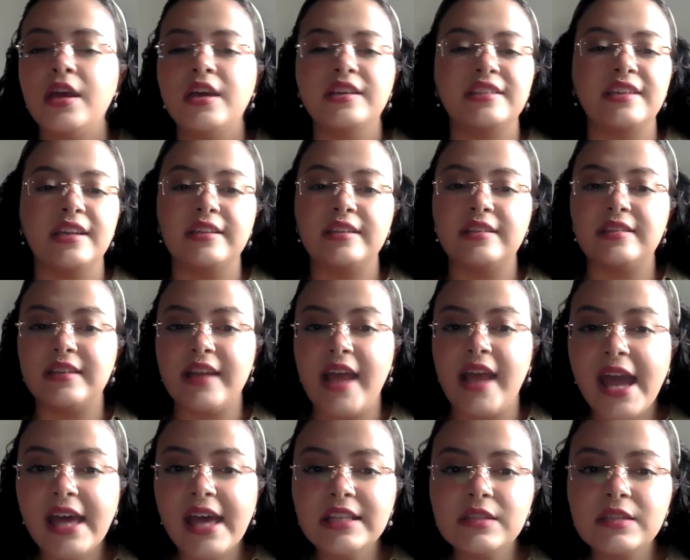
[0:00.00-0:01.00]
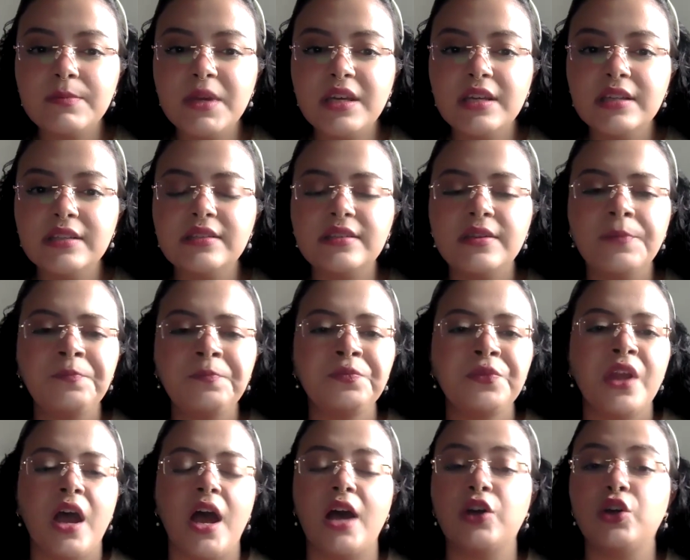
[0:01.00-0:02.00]
sentence enhancements.
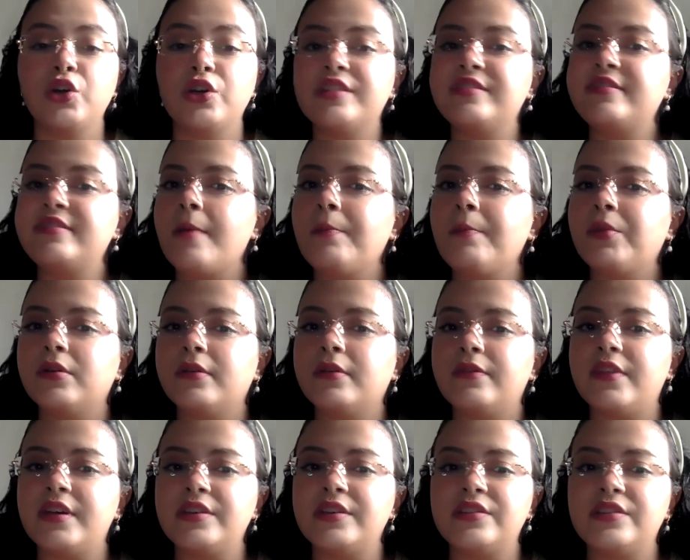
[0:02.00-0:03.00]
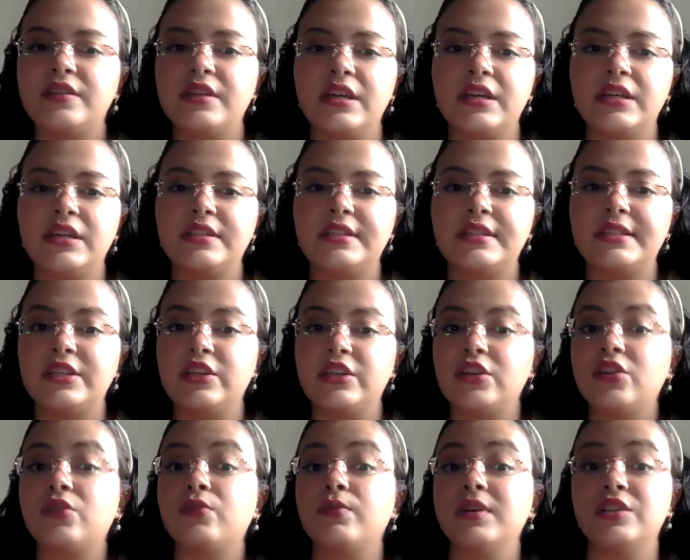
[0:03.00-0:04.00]
A good example of this is the
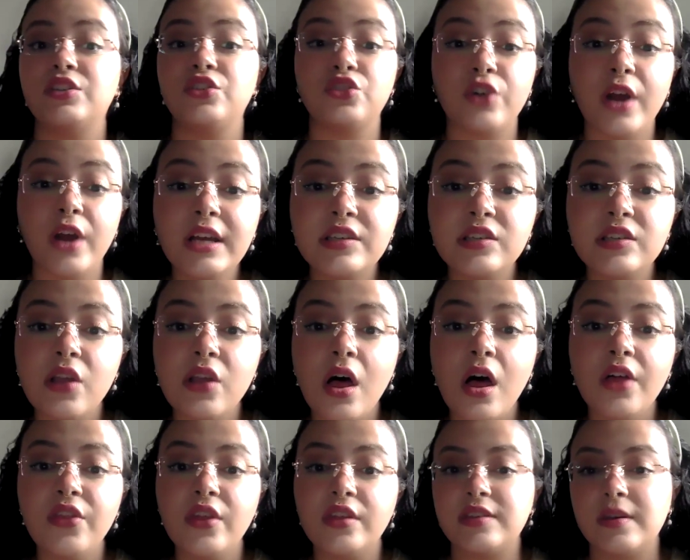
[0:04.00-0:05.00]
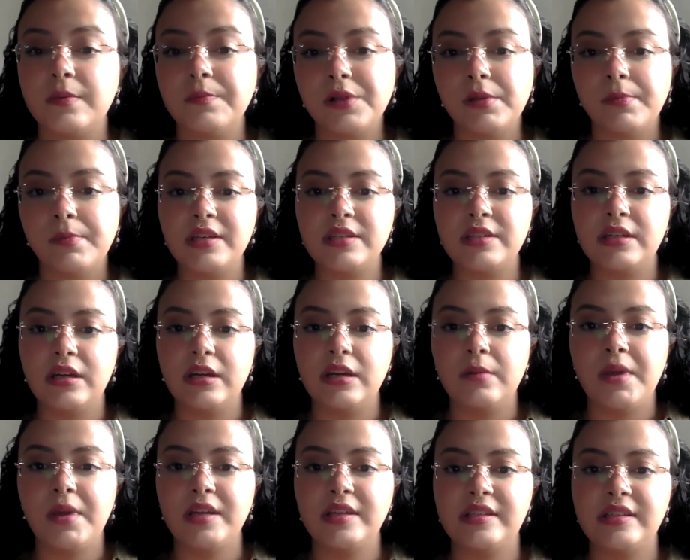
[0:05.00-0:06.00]
three strikes law that's implemented in
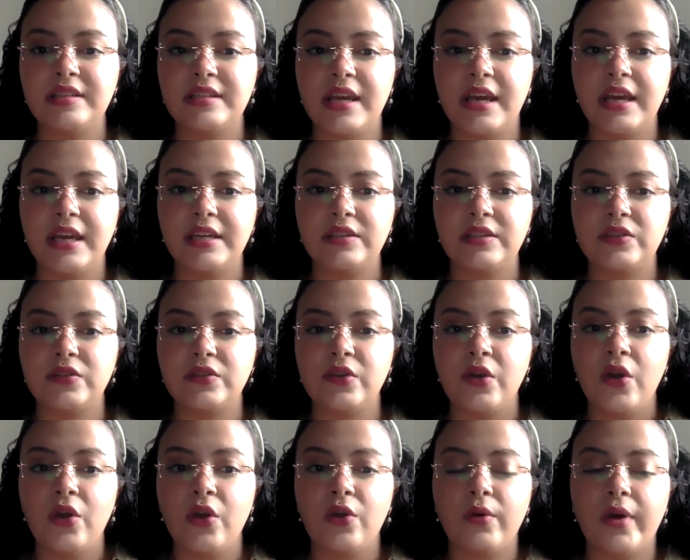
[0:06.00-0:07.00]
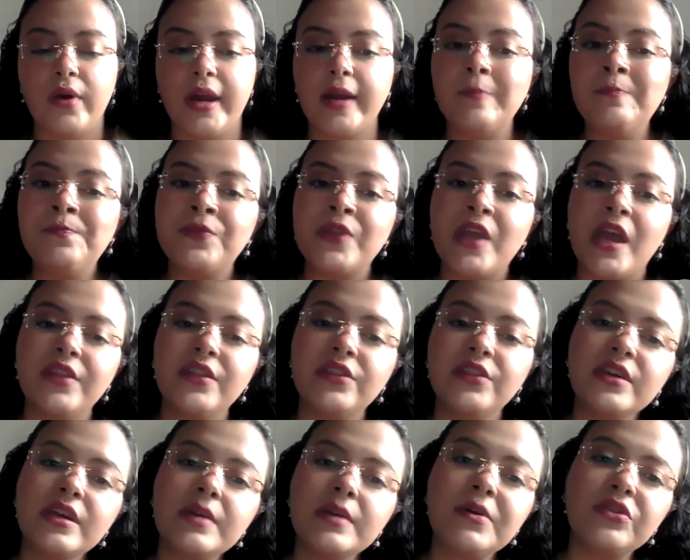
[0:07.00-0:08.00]
many states, right? And then
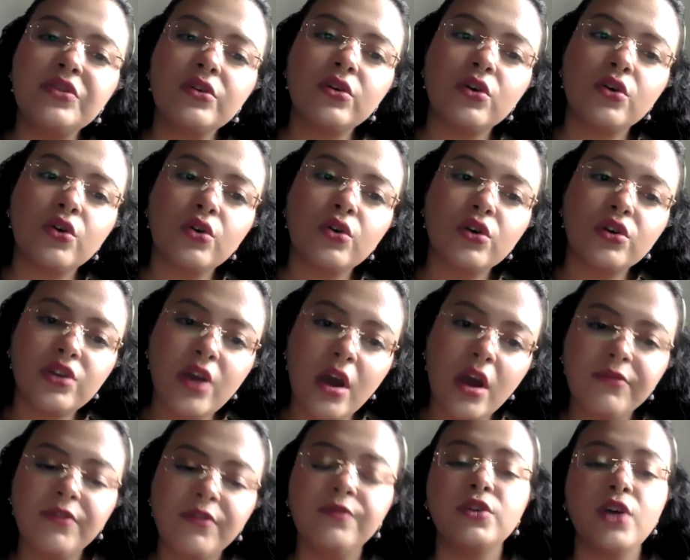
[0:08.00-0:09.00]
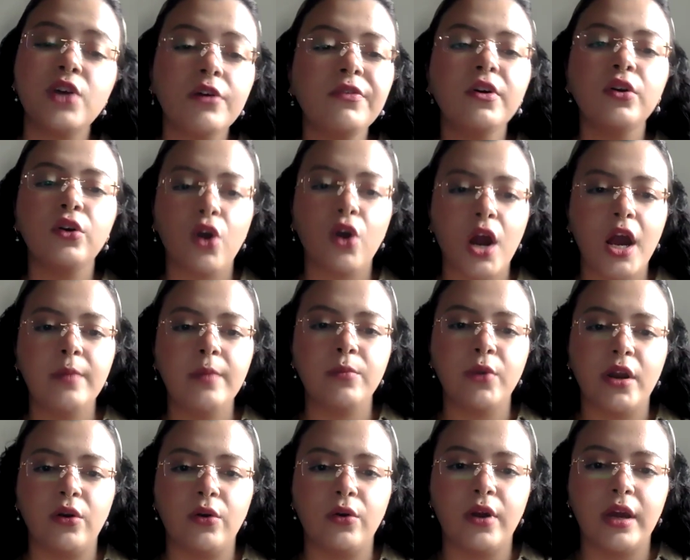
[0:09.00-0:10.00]
think about the tough on crime
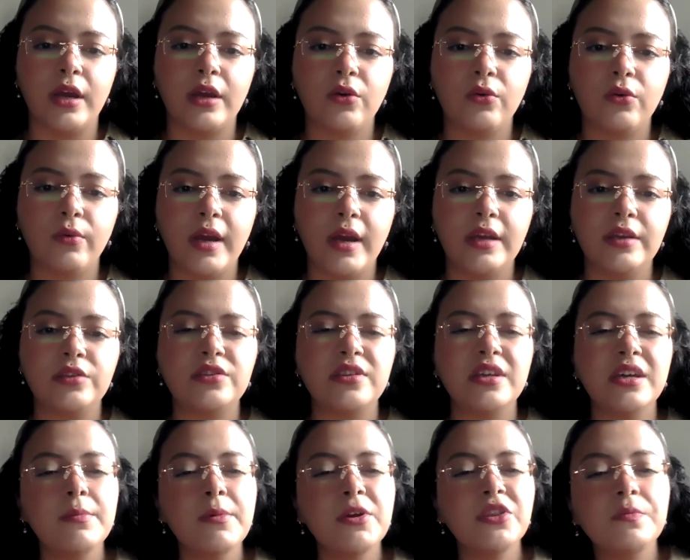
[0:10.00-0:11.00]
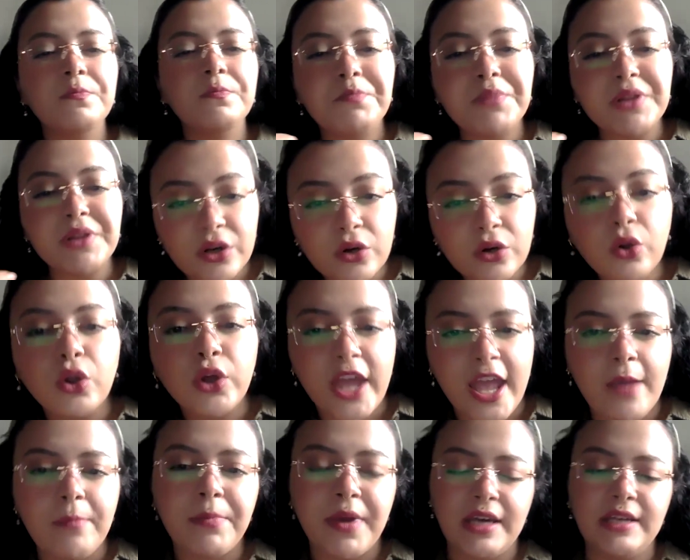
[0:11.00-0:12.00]
rhetoric, right? Think about the political
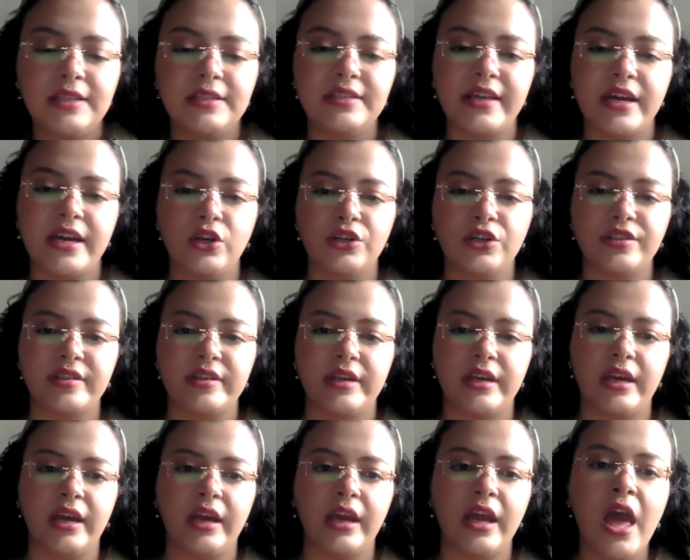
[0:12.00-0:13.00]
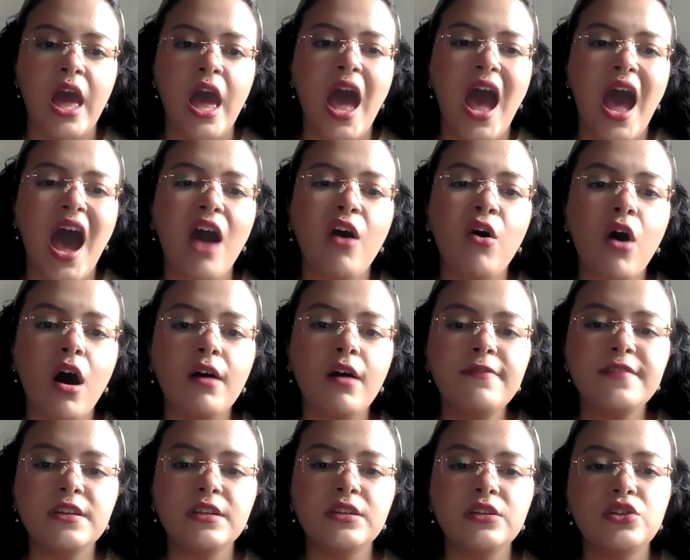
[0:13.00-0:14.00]
campaigns that you're seeing. How
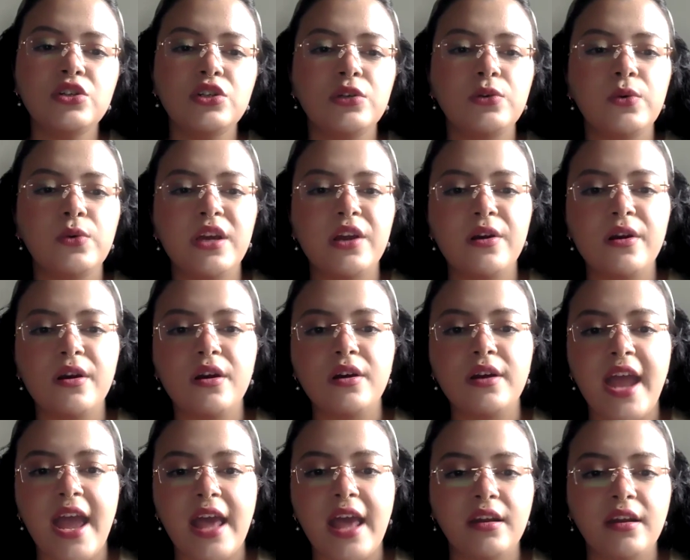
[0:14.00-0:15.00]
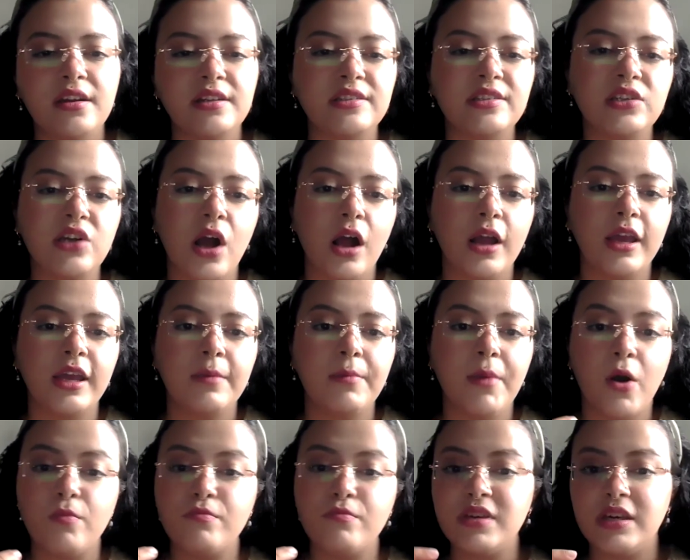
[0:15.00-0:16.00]
often do you hear candidates talking
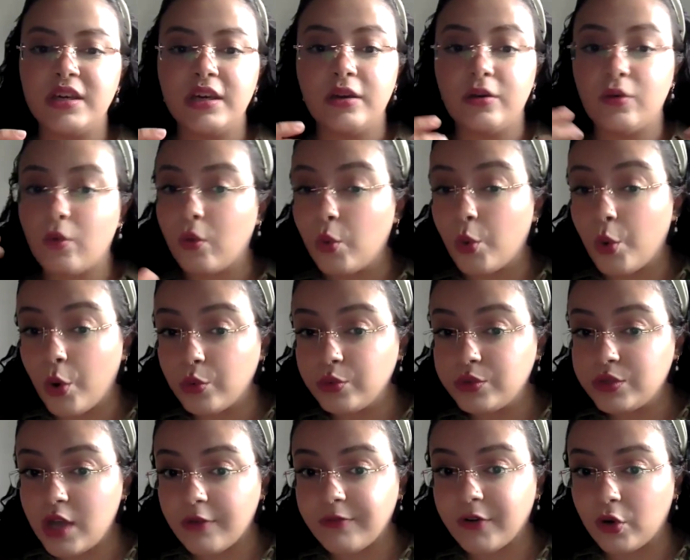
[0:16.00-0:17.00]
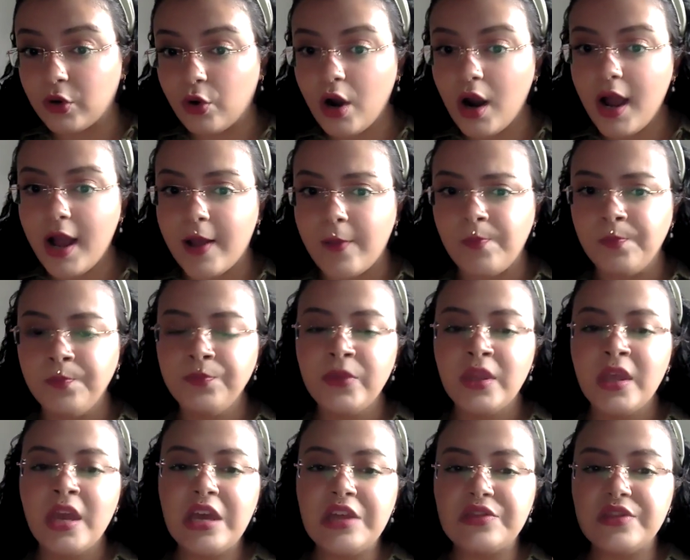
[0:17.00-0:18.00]
about being quote unquote tough on crime?
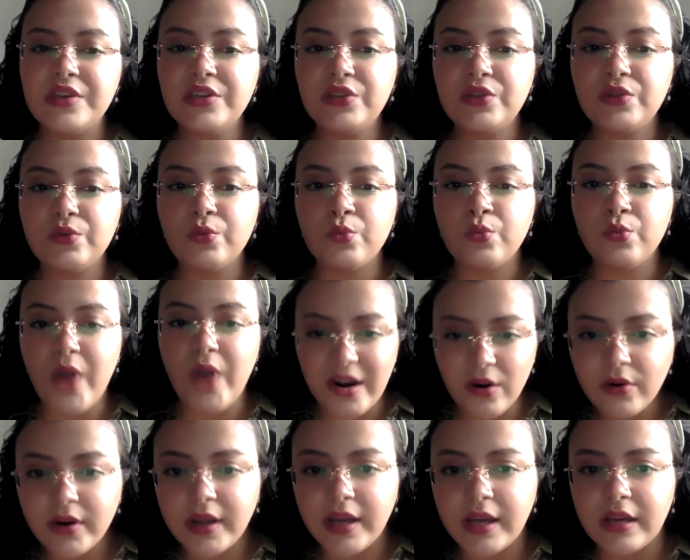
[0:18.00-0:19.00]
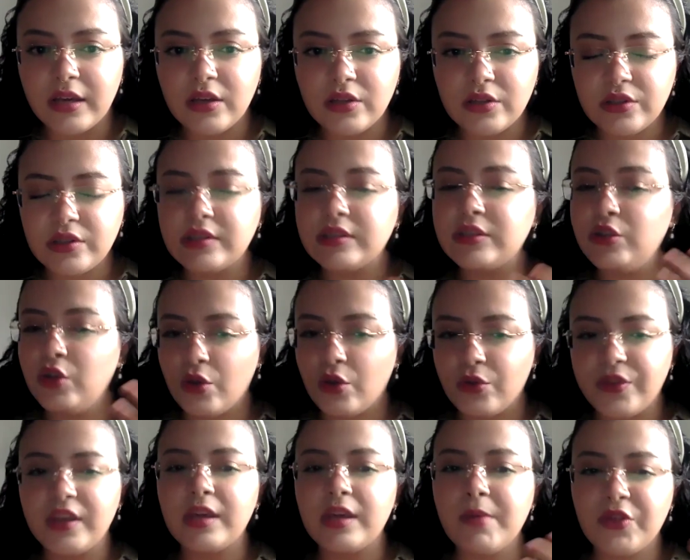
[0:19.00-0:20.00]
This rhetoric,
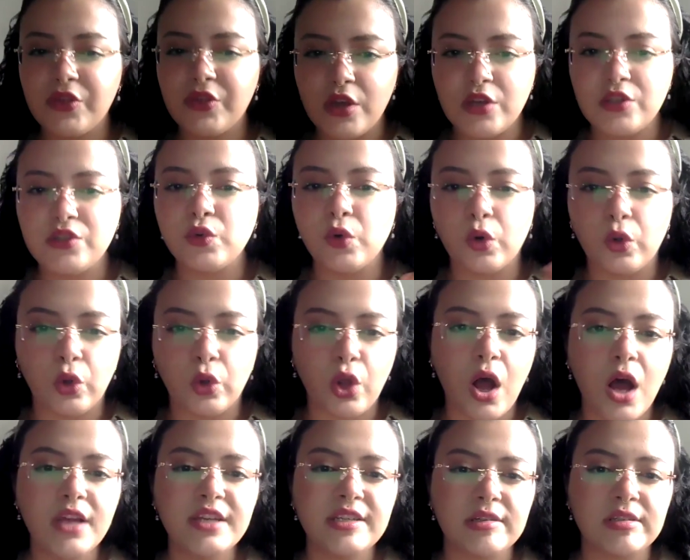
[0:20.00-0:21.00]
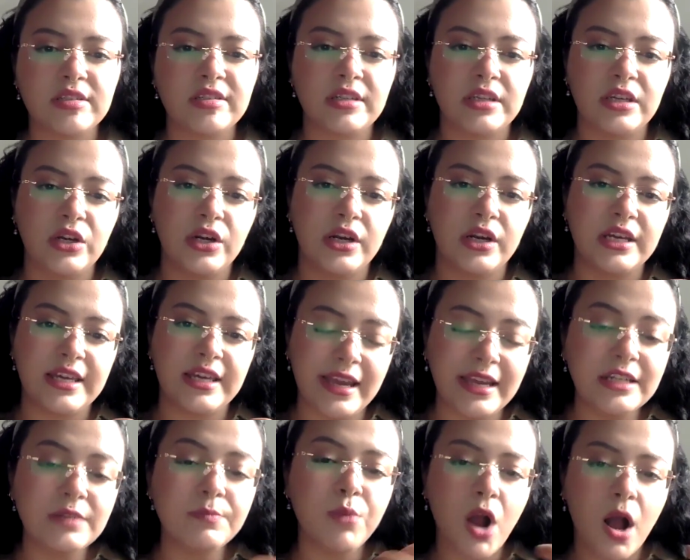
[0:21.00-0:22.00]
thinking about the historical context here, it
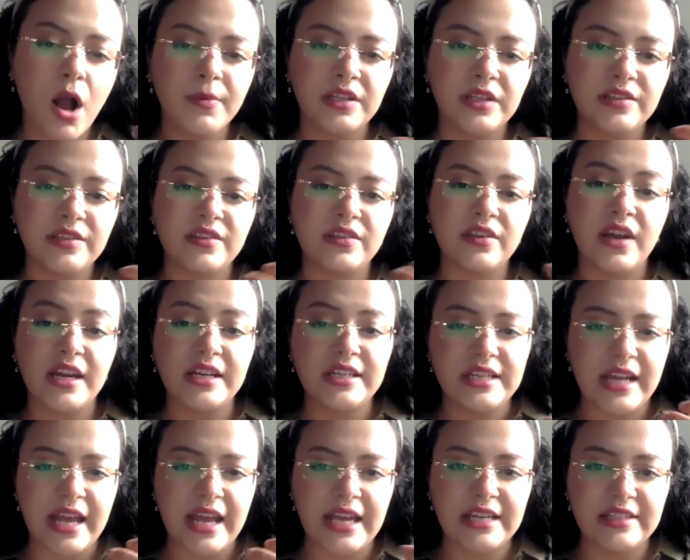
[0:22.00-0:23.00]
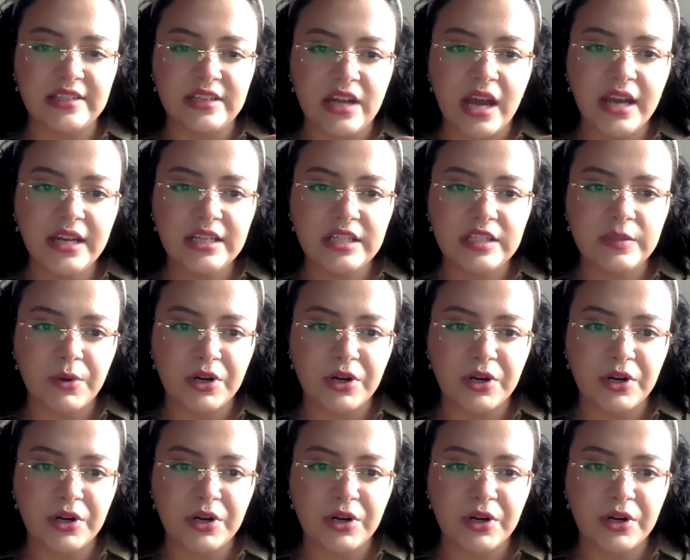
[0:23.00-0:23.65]
gained prominence in the 1980s and 90s,